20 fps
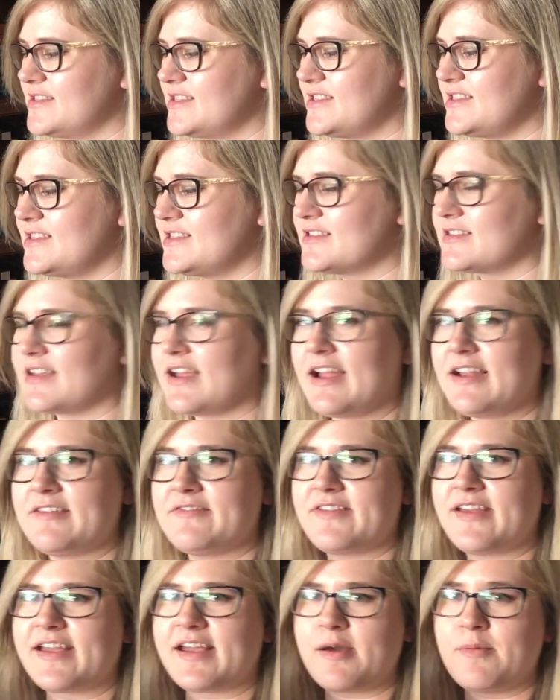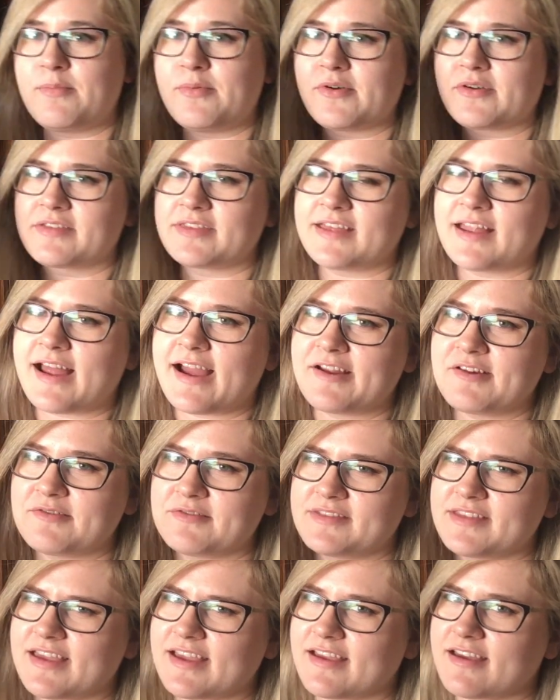This is kind of like a book that I
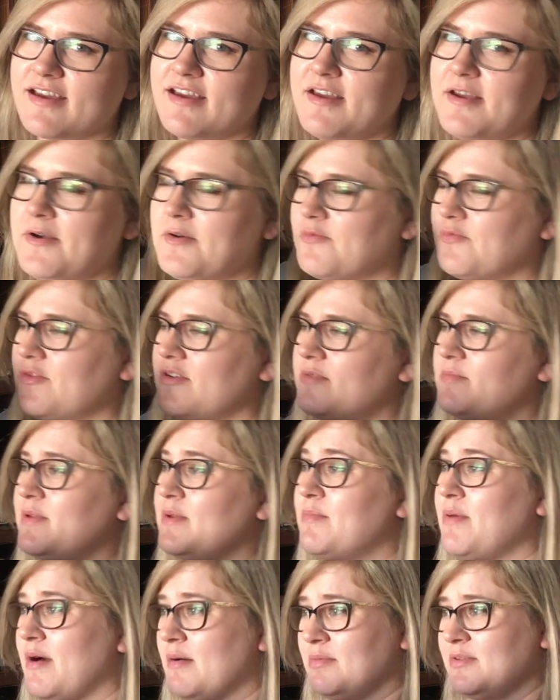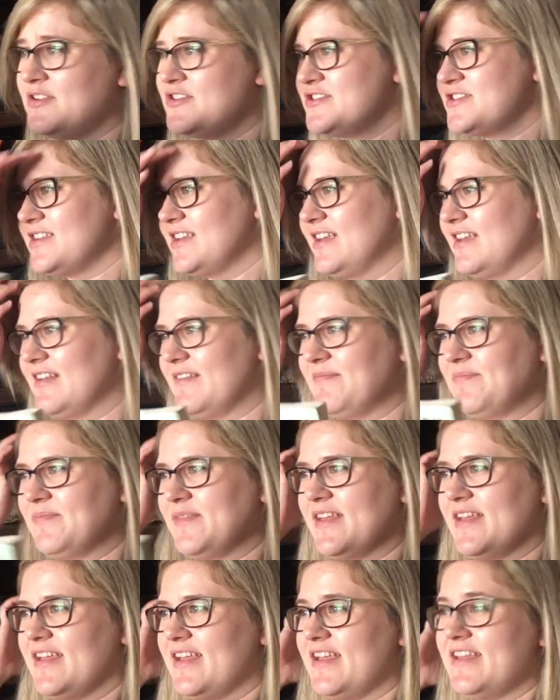don't think would be published
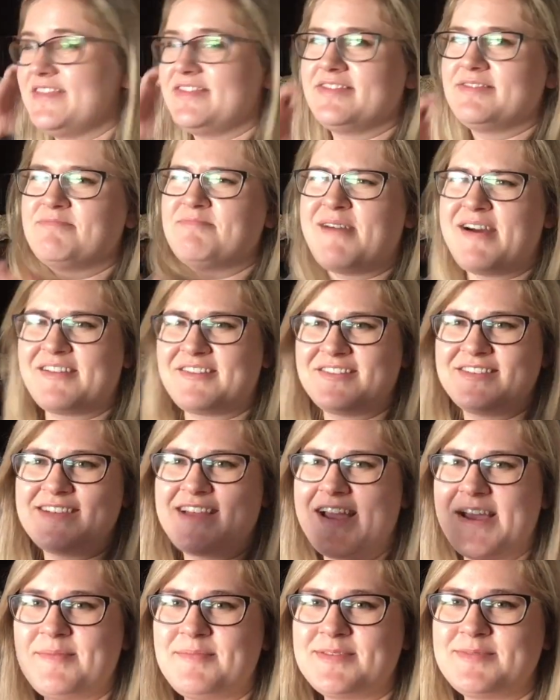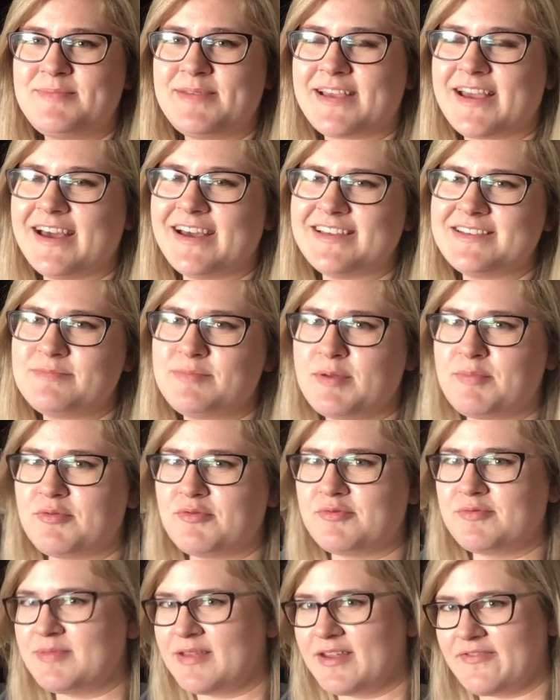in modern times because people
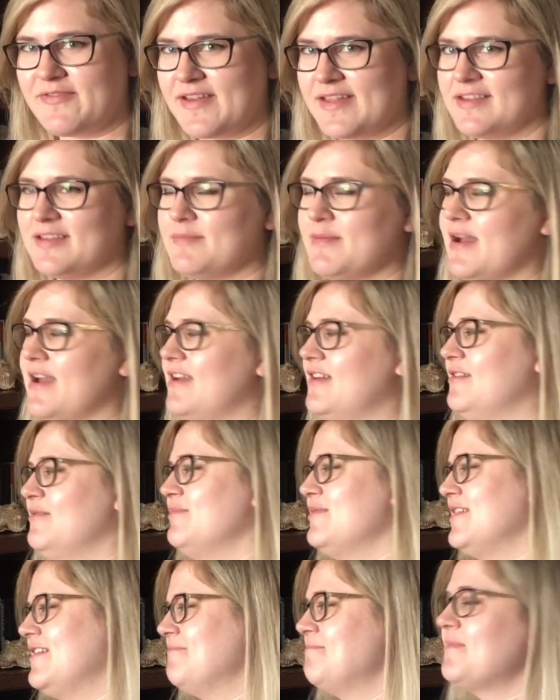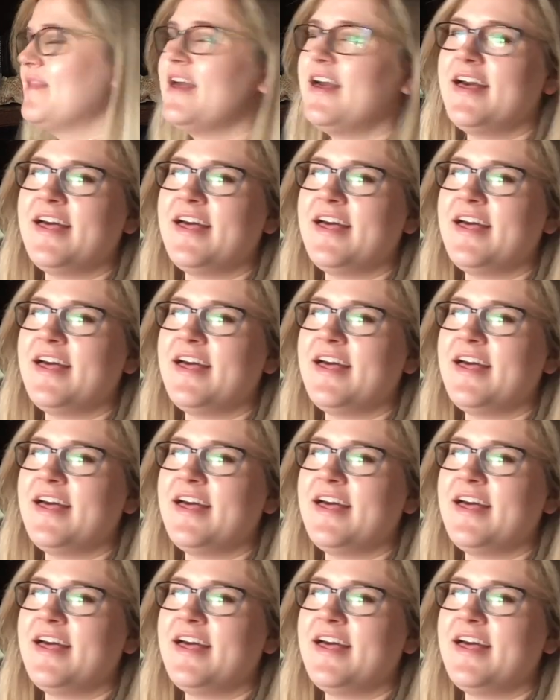would be offended by it, but